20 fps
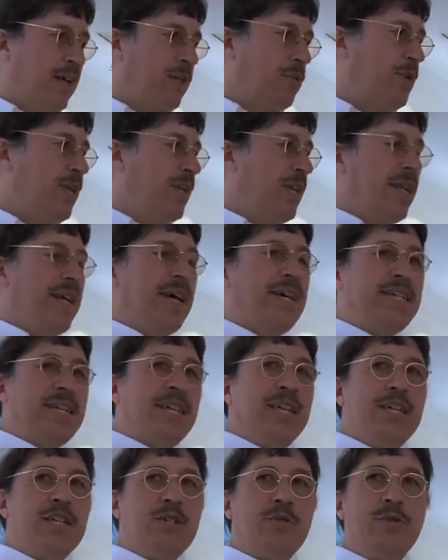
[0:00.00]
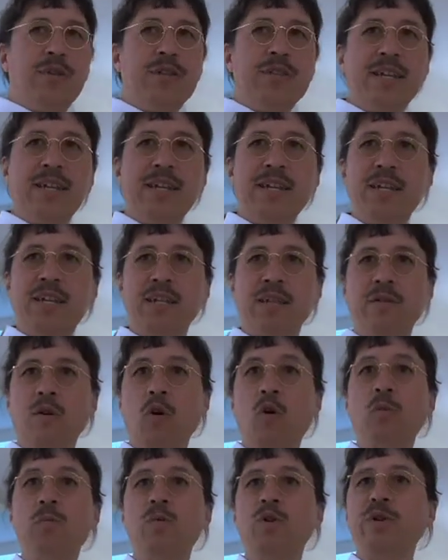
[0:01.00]
Greenland has a history that is
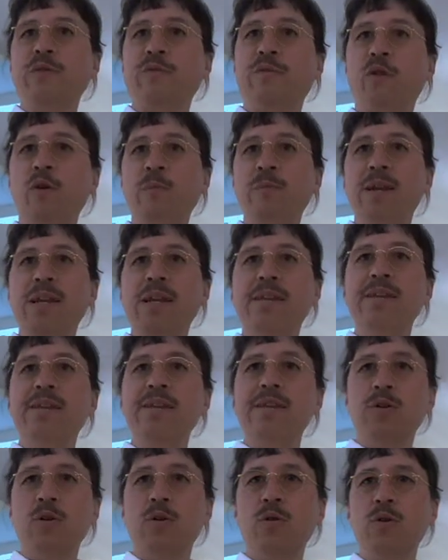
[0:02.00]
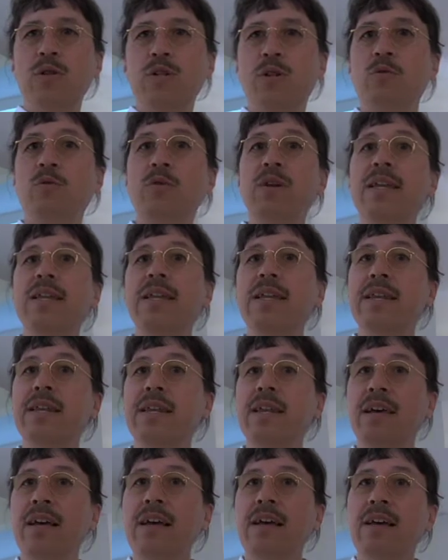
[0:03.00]
almost 4 billion years old, so Greenland